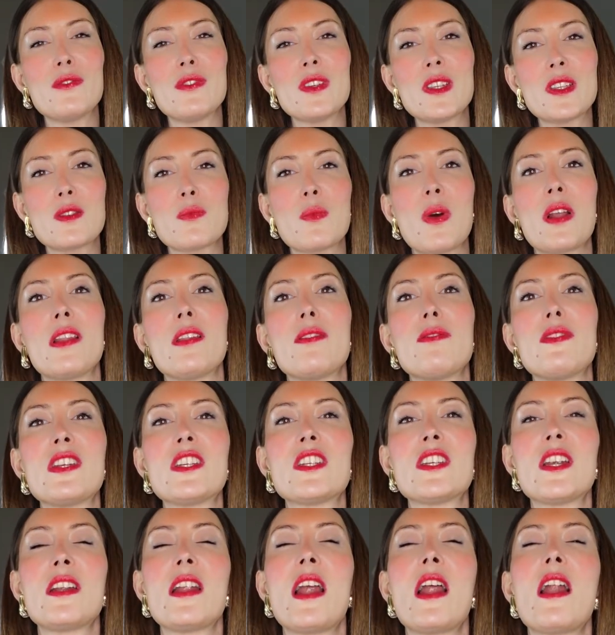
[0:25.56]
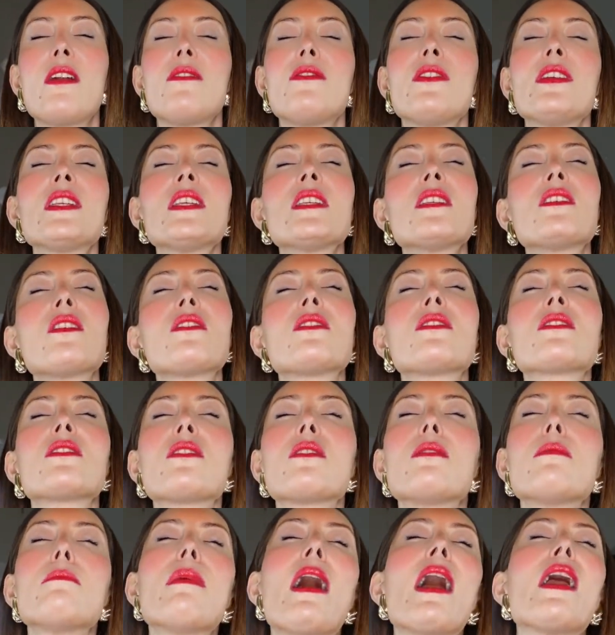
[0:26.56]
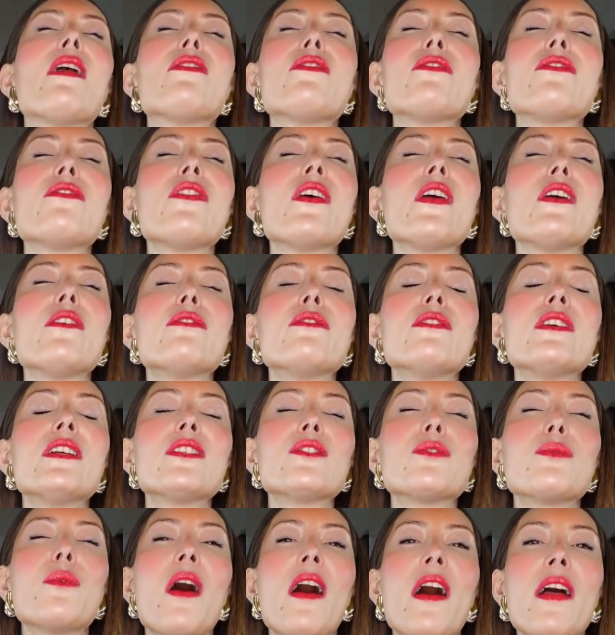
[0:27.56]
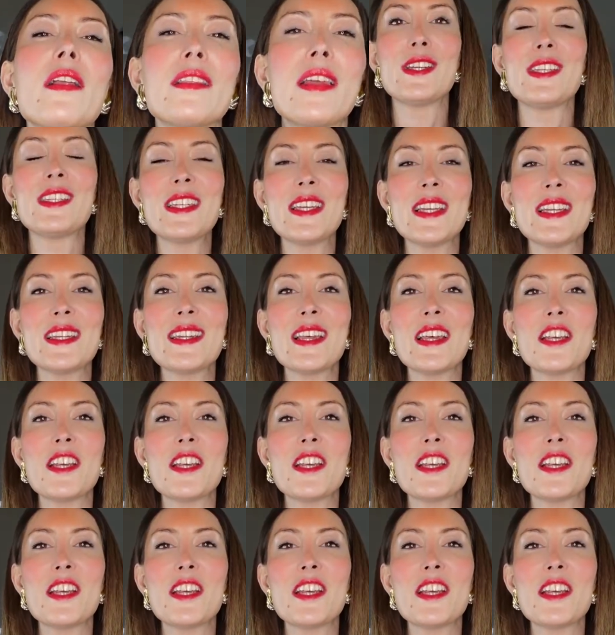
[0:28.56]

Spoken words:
this one in the Chanel. This is also my favorite one. This is